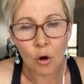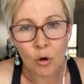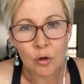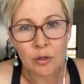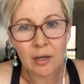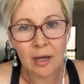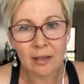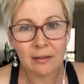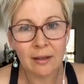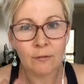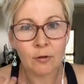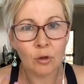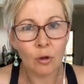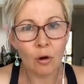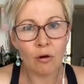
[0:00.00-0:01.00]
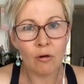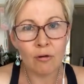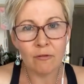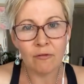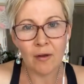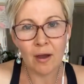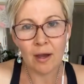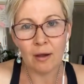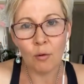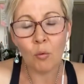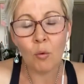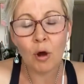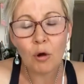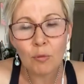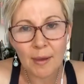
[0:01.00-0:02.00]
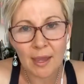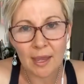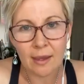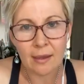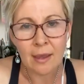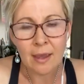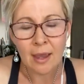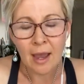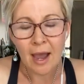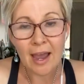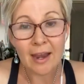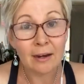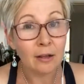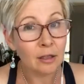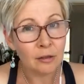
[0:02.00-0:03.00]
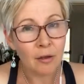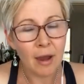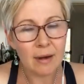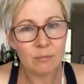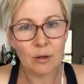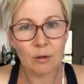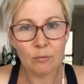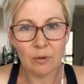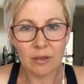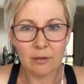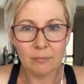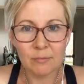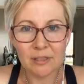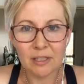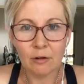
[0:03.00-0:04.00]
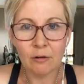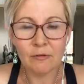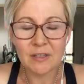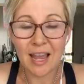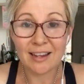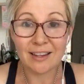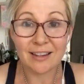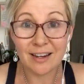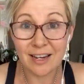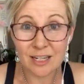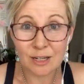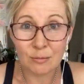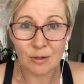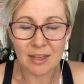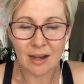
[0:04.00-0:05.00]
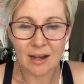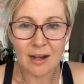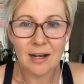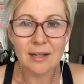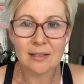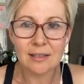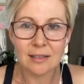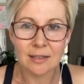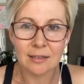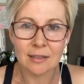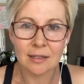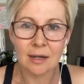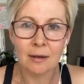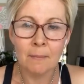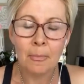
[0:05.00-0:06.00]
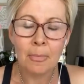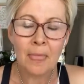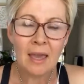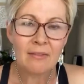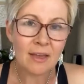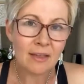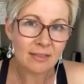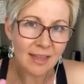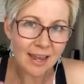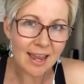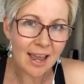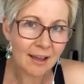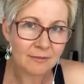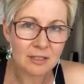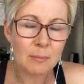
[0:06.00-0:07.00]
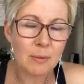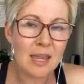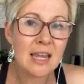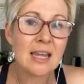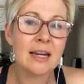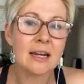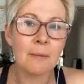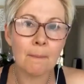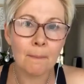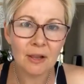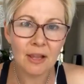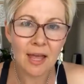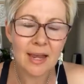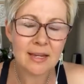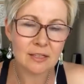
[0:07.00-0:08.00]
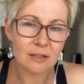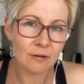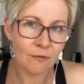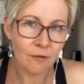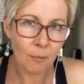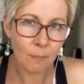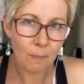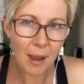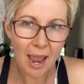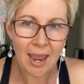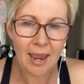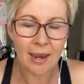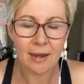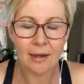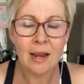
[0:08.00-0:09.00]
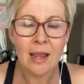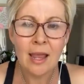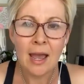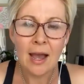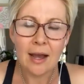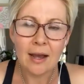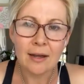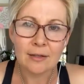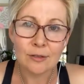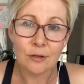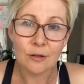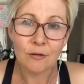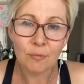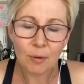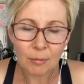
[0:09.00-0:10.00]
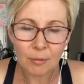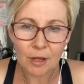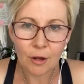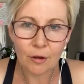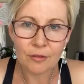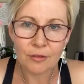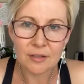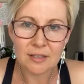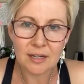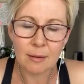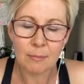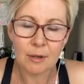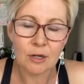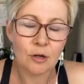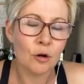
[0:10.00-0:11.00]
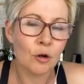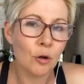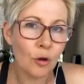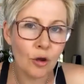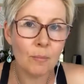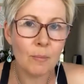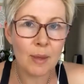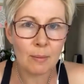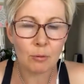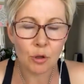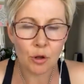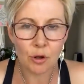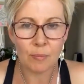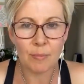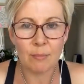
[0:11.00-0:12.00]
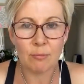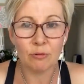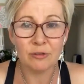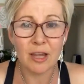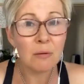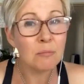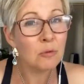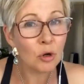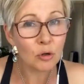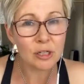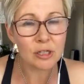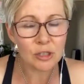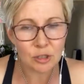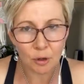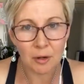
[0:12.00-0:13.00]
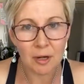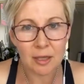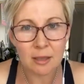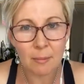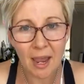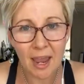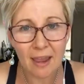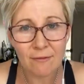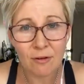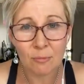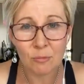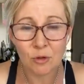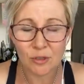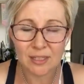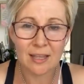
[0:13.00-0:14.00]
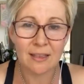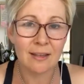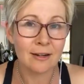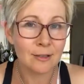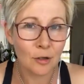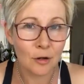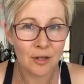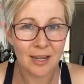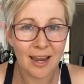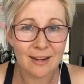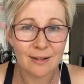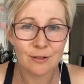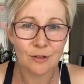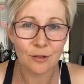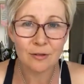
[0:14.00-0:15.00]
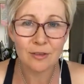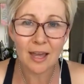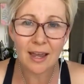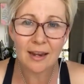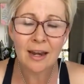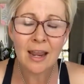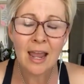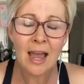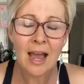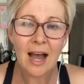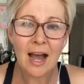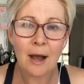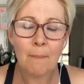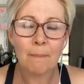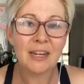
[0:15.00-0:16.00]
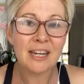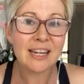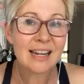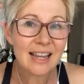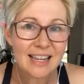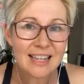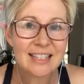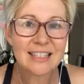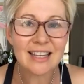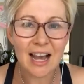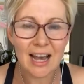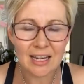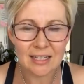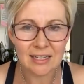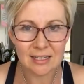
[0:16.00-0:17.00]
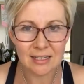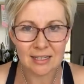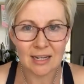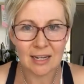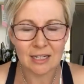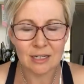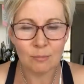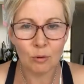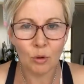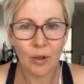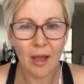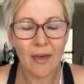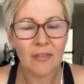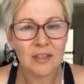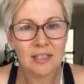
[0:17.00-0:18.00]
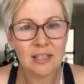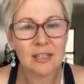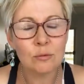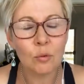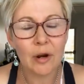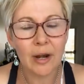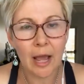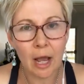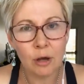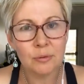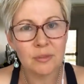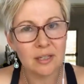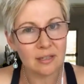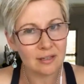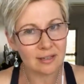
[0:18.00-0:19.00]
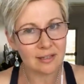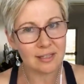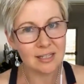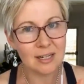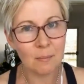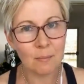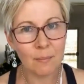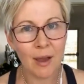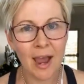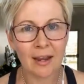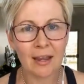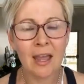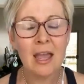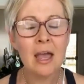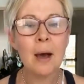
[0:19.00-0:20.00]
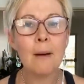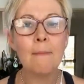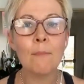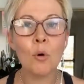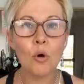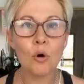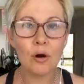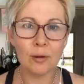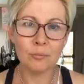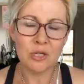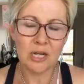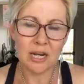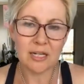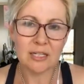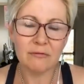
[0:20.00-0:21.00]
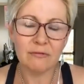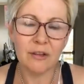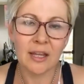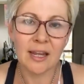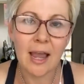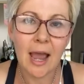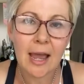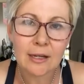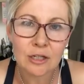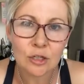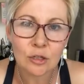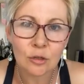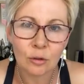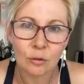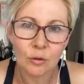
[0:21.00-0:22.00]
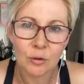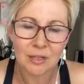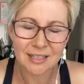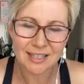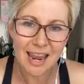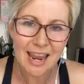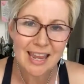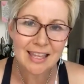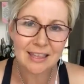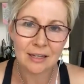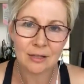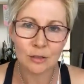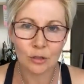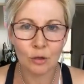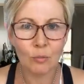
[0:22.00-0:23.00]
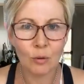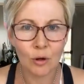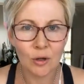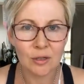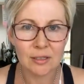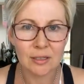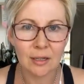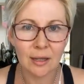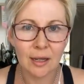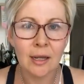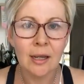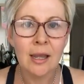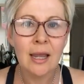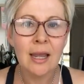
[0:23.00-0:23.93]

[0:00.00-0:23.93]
own level of uh, well being and alignment with themselves and connection with their heart center, that they have to be in a place of pain. Uh, so you've probably heard the statement, you know, hurt people, hurt people. Now, I'm not condoning the behavior, I'm not saying that it's okay to do that, um, but it is understandable. And this is what helps us to step back more objectively and to no longer take things so personally.